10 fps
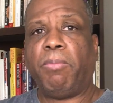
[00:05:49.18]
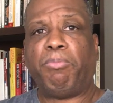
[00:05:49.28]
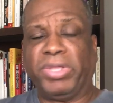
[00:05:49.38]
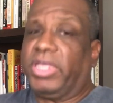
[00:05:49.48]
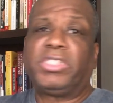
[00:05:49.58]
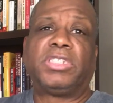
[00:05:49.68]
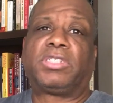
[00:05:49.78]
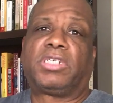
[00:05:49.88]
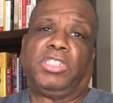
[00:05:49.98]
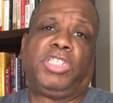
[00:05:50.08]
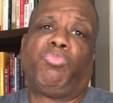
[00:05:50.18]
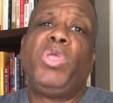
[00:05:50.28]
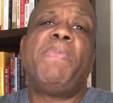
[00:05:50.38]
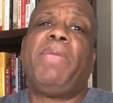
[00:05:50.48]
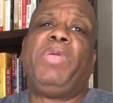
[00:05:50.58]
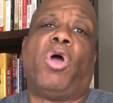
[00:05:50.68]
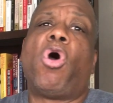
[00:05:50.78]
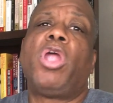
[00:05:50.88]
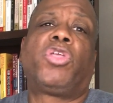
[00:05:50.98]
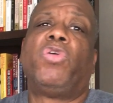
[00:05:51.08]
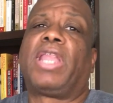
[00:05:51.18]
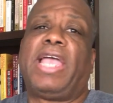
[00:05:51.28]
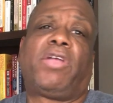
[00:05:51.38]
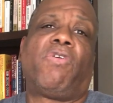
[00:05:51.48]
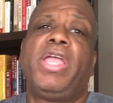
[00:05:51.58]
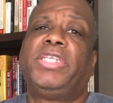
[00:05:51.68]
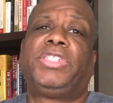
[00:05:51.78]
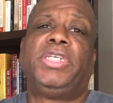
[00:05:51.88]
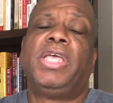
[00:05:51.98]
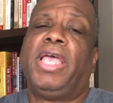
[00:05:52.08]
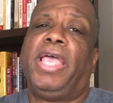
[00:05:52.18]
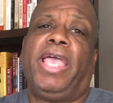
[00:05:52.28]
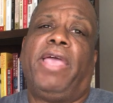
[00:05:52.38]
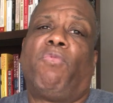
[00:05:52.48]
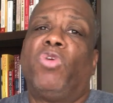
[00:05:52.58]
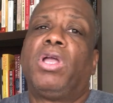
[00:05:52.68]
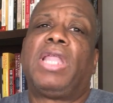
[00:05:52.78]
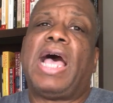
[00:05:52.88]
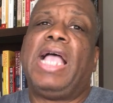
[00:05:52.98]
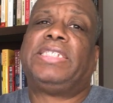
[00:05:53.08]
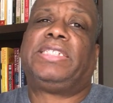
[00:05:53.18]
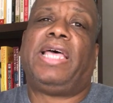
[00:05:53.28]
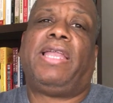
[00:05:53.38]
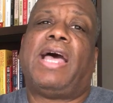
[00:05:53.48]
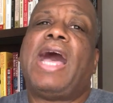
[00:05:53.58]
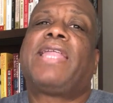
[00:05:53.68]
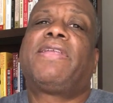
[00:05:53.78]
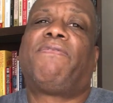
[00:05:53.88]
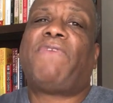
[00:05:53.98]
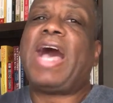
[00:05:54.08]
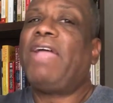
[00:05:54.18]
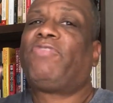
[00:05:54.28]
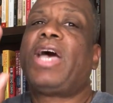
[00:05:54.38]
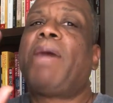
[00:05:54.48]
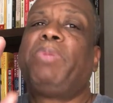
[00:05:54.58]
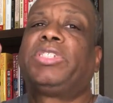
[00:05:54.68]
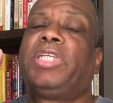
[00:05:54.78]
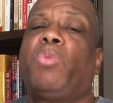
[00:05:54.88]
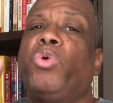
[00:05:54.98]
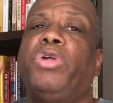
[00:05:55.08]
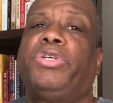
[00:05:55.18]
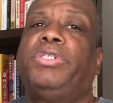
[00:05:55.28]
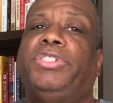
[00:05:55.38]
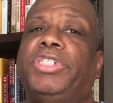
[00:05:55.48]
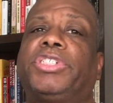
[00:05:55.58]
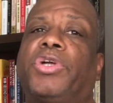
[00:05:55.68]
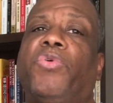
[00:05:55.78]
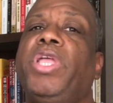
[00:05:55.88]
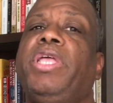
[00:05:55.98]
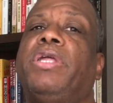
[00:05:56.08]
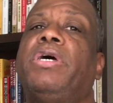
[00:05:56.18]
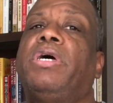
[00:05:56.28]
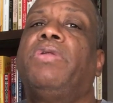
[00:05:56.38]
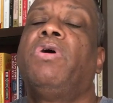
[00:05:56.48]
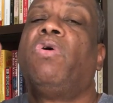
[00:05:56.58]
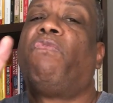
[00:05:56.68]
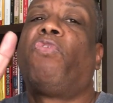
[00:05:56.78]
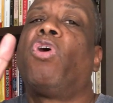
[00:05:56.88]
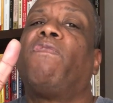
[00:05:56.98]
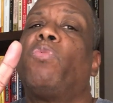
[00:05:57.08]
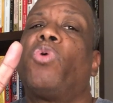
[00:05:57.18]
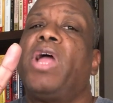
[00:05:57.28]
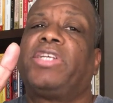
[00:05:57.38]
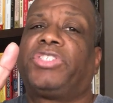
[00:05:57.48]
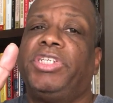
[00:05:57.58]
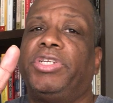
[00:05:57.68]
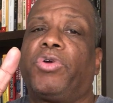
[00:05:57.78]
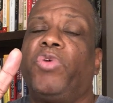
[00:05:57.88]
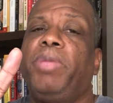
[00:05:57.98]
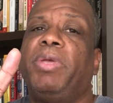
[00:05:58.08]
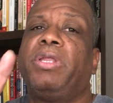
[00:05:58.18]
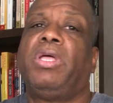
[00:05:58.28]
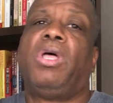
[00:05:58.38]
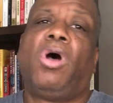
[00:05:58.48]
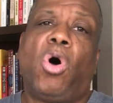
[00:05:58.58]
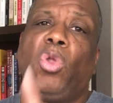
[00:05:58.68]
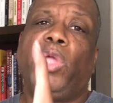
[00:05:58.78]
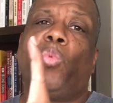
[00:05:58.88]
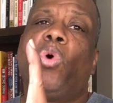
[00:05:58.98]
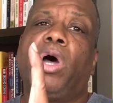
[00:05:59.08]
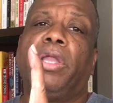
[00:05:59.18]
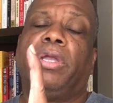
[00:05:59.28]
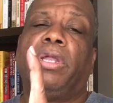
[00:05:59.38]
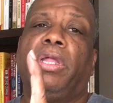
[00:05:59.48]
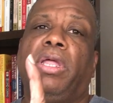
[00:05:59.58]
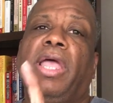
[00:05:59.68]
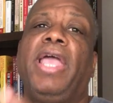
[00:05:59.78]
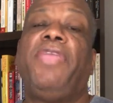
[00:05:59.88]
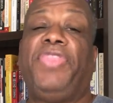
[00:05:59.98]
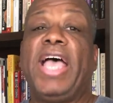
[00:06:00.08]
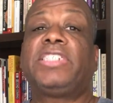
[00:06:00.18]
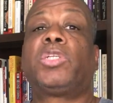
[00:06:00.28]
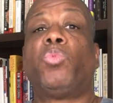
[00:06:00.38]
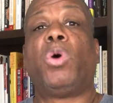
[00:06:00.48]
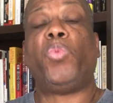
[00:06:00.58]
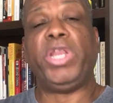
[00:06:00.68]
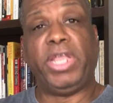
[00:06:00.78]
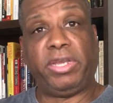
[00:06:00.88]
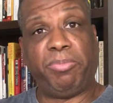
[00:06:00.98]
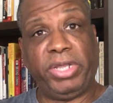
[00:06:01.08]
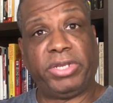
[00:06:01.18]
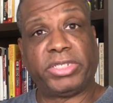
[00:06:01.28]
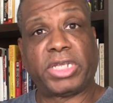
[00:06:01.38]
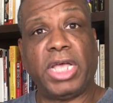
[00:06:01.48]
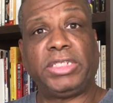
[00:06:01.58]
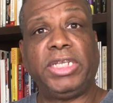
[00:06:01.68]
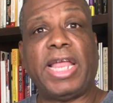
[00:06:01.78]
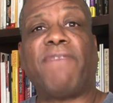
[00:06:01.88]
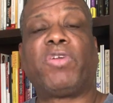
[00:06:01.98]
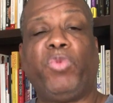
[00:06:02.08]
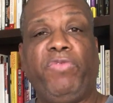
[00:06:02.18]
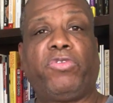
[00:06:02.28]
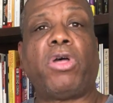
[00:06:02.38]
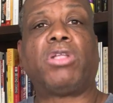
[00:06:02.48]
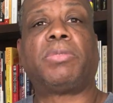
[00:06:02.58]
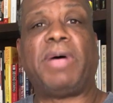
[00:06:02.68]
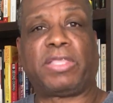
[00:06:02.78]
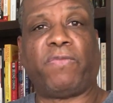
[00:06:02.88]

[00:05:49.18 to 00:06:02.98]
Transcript: but this is because we may be arguing like crazy and realized that out of the five topics that we're disagreeing on, four of them were actually in agreement, only one. And that's the one we need to be discussing after we've talked about